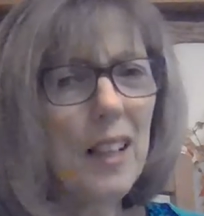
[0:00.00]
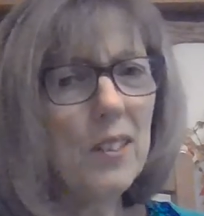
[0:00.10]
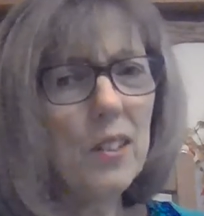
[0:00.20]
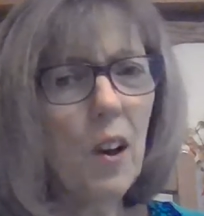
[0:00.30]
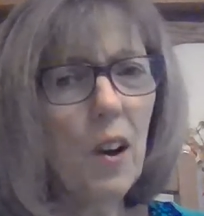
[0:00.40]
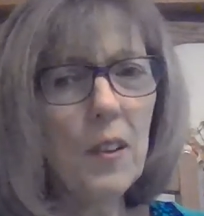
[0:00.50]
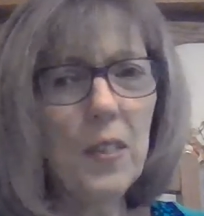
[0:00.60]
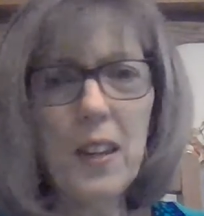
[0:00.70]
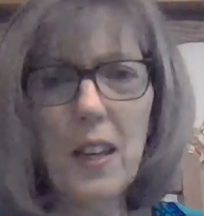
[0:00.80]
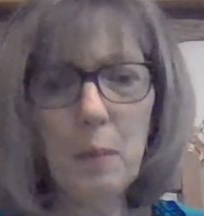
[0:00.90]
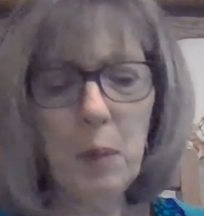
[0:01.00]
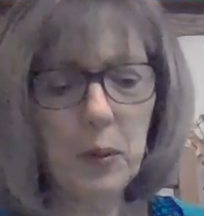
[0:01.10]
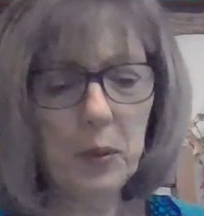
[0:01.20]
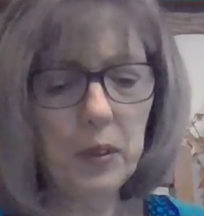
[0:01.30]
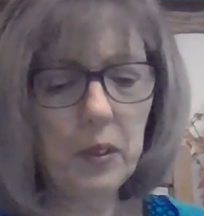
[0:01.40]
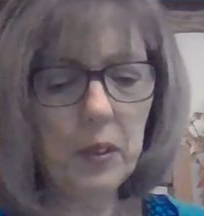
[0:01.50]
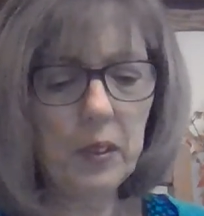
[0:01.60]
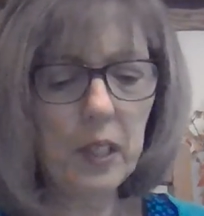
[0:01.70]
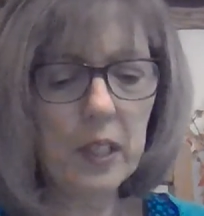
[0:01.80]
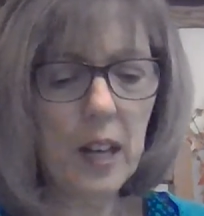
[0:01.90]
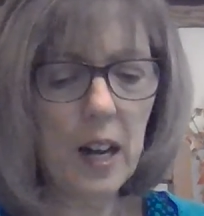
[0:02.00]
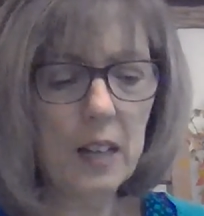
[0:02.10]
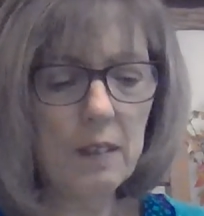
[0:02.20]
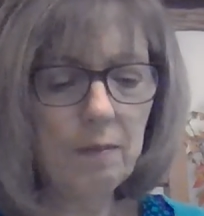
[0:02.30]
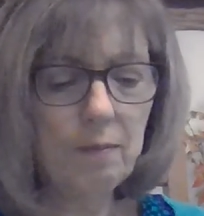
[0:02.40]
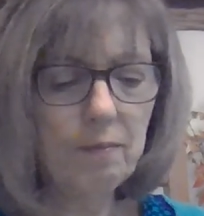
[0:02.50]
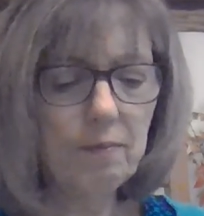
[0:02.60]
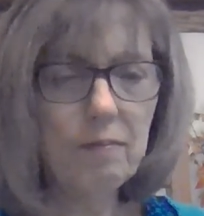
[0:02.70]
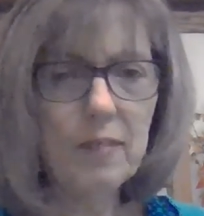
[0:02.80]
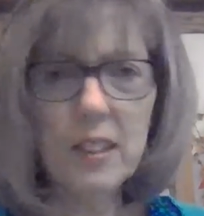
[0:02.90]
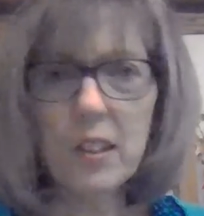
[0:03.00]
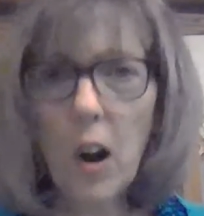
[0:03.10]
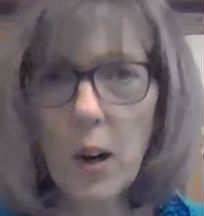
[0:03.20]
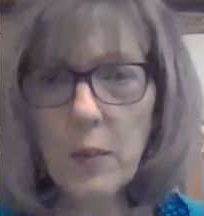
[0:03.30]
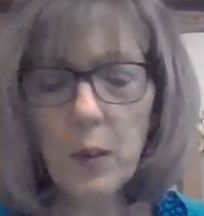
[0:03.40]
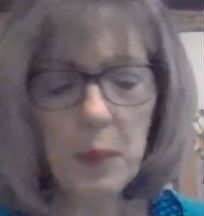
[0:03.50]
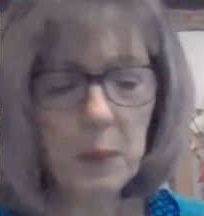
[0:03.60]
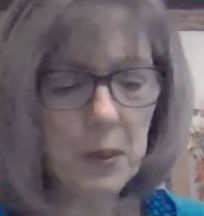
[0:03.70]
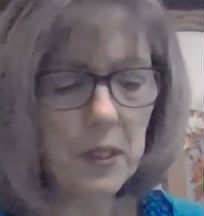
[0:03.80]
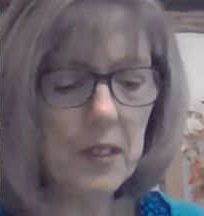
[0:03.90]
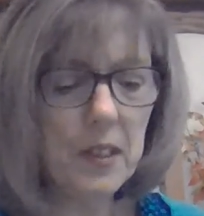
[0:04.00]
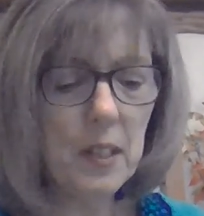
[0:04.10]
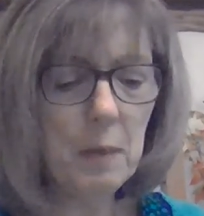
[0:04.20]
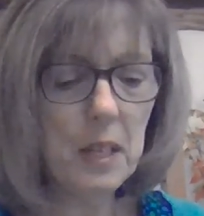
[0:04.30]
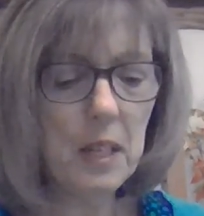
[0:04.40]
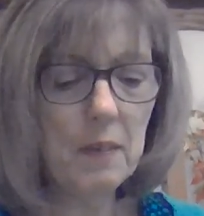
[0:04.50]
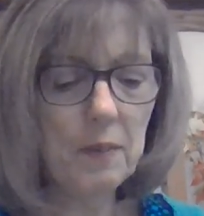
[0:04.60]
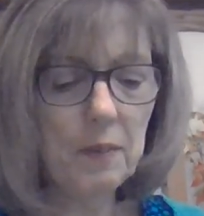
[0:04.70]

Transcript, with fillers: That's a hard thing, Moses, said God. It's hard for people to see me.